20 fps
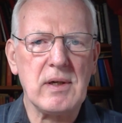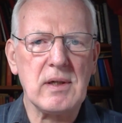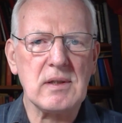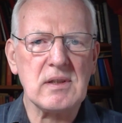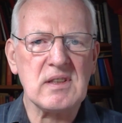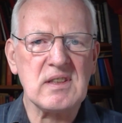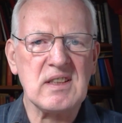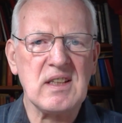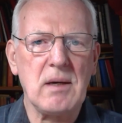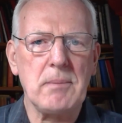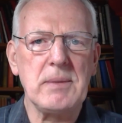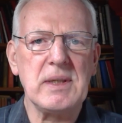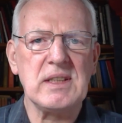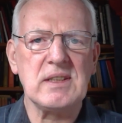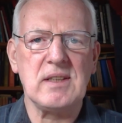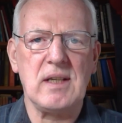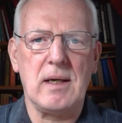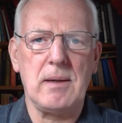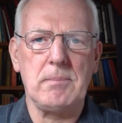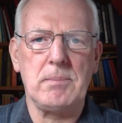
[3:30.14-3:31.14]
some
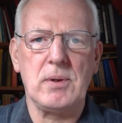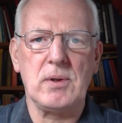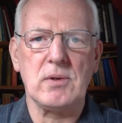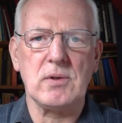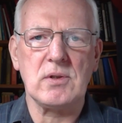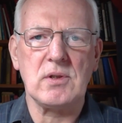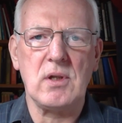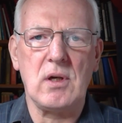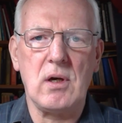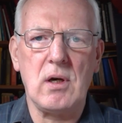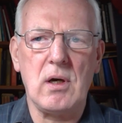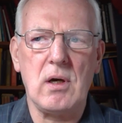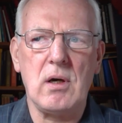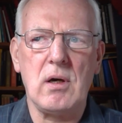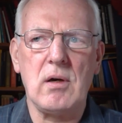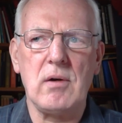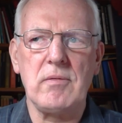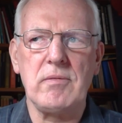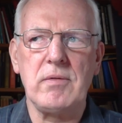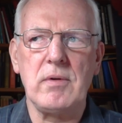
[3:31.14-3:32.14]
examples
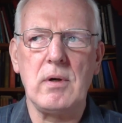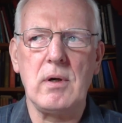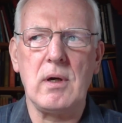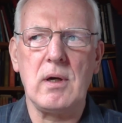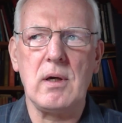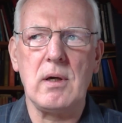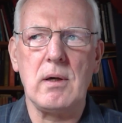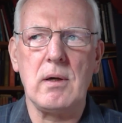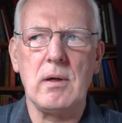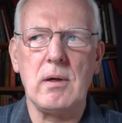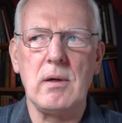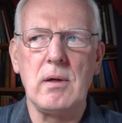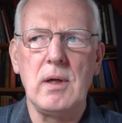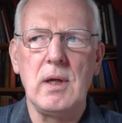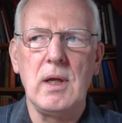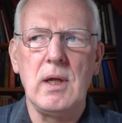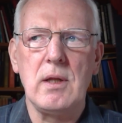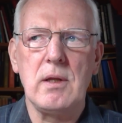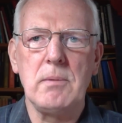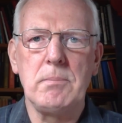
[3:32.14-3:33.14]
of
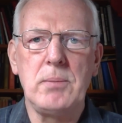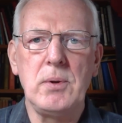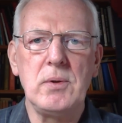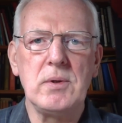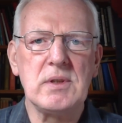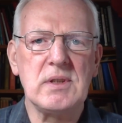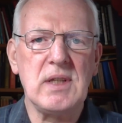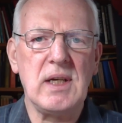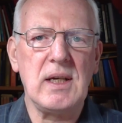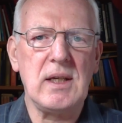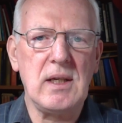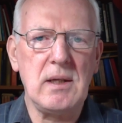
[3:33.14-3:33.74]
the Buddhist deity